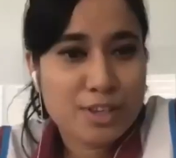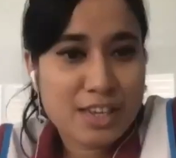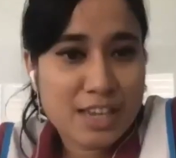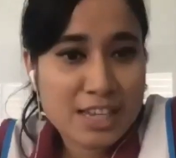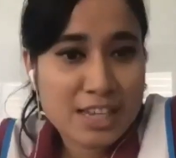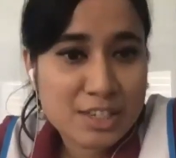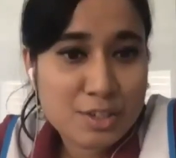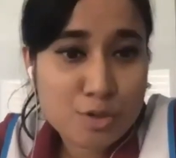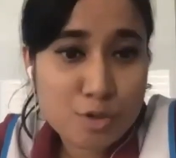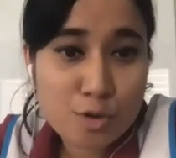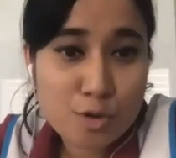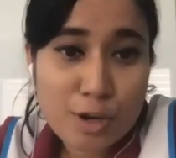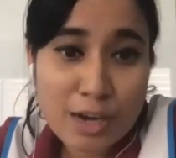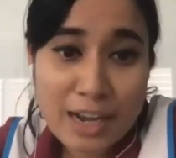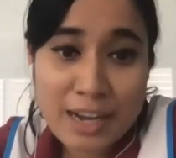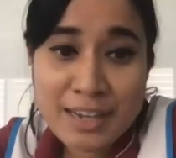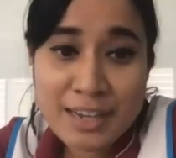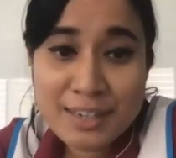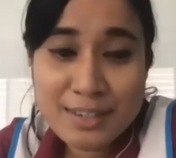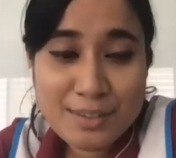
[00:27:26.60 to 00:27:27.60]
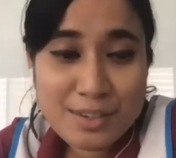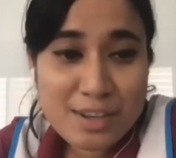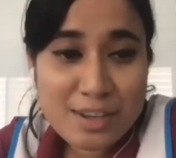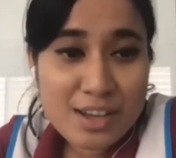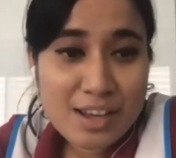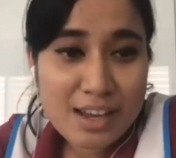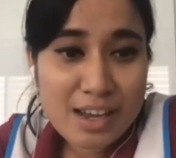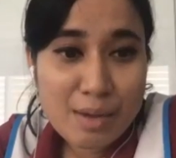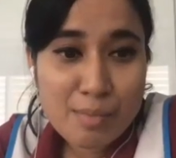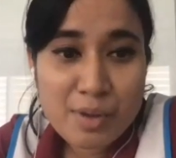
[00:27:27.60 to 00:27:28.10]
yes. So,
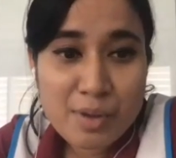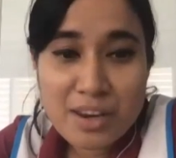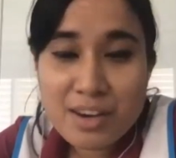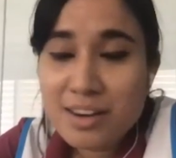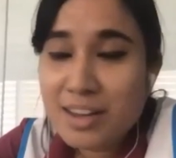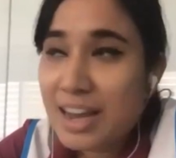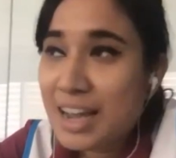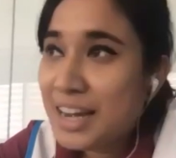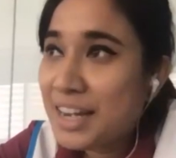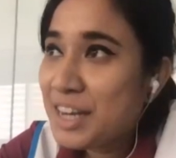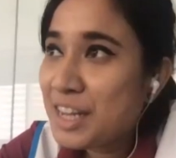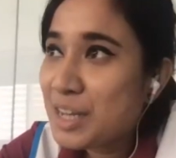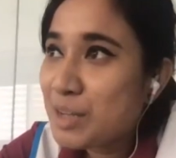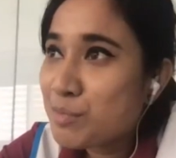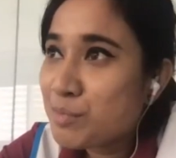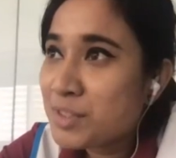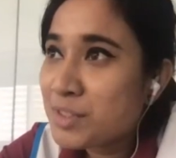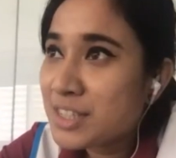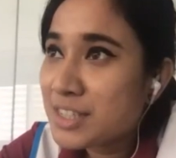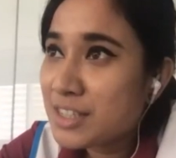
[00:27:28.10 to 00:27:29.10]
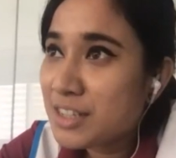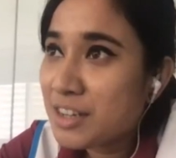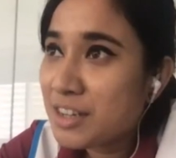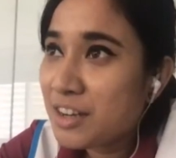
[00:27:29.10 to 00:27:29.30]
I mean, IDMs,